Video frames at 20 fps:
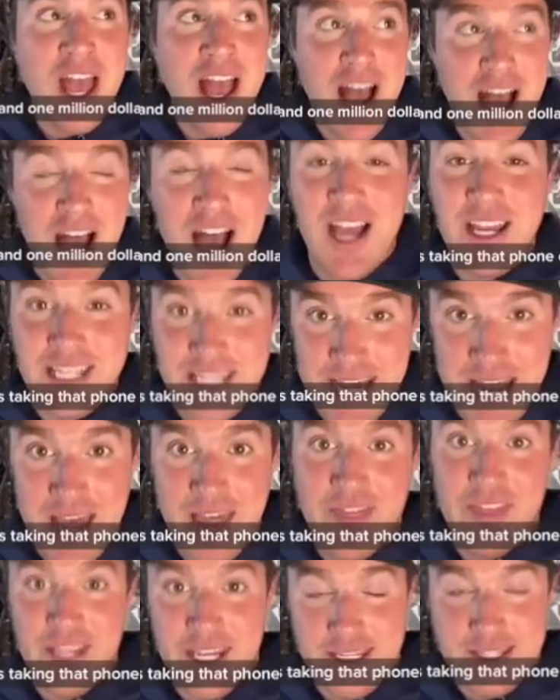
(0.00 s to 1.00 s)
Uh, yeah, I
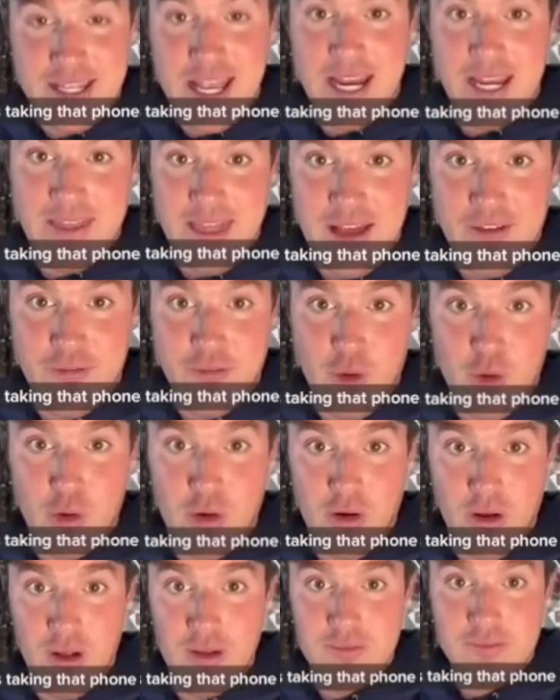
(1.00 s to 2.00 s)
think he's taking that phone
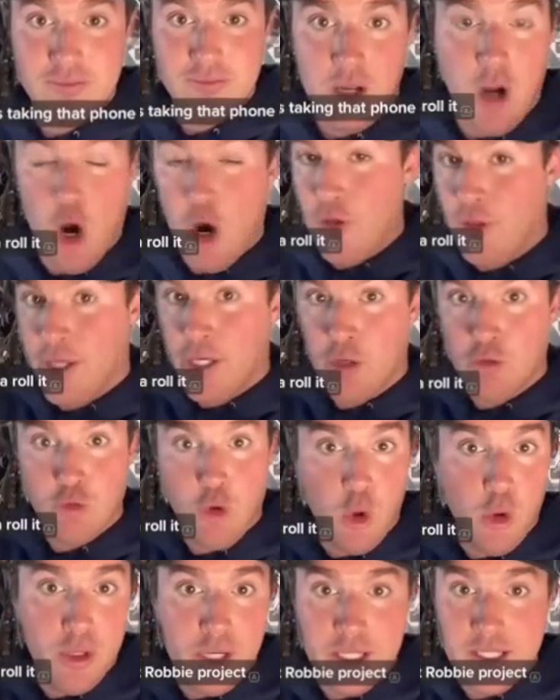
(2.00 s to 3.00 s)
call. Are they going to
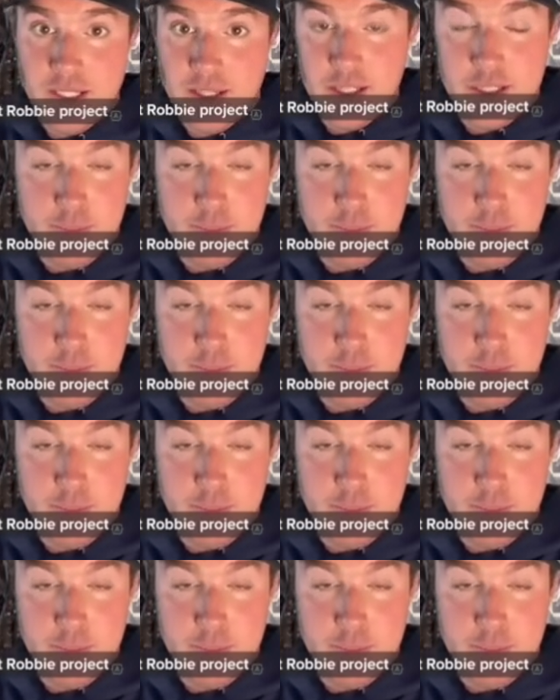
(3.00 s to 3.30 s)
roll it into this